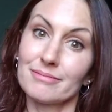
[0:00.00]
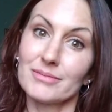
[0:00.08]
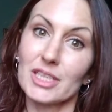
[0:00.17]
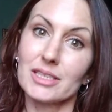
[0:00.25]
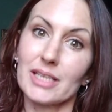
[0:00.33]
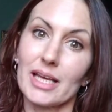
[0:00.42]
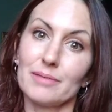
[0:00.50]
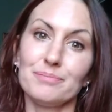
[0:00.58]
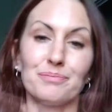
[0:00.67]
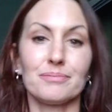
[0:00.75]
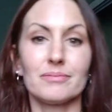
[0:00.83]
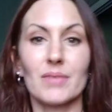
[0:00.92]
Just saying.
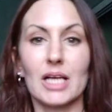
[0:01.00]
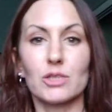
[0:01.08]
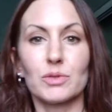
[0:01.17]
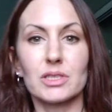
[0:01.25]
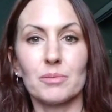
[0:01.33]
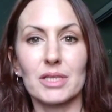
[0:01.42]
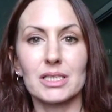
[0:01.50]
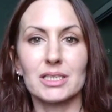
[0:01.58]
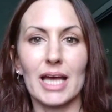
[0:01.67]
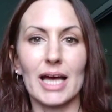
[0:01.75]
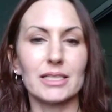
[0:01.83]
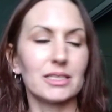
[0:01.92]
That's what some of the
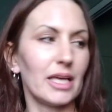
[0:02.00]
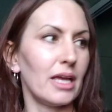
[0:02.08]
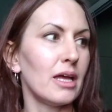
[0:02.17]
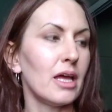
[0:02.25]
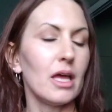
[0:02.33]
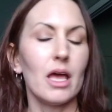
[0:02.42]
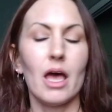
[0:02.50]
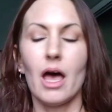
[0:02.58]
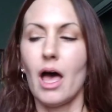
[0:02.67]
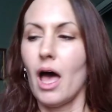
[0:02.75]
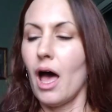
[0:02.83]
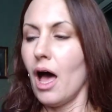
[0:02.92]
stats say.
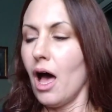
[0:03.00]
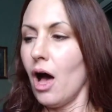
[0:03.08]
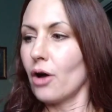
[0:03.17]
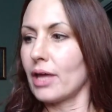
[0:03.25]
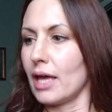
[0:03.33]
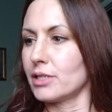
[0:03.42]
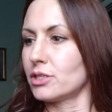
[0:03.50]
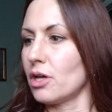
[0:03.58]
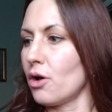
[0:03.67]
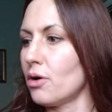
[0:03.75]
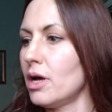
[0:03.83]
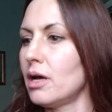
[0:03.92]
Okay,
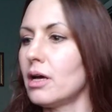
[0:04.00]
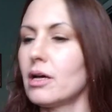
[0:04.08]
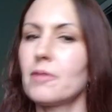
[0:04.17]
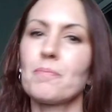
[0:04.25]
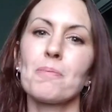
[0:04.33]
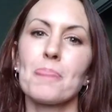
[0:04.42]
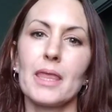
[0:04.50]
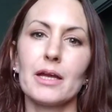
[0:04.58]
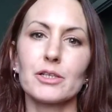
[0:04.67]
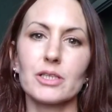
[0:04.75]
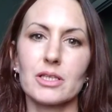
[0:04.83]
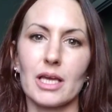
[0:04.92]
so
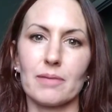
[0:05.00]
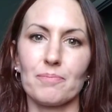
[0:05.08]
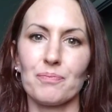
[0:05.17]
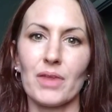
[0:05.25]
here's the thing.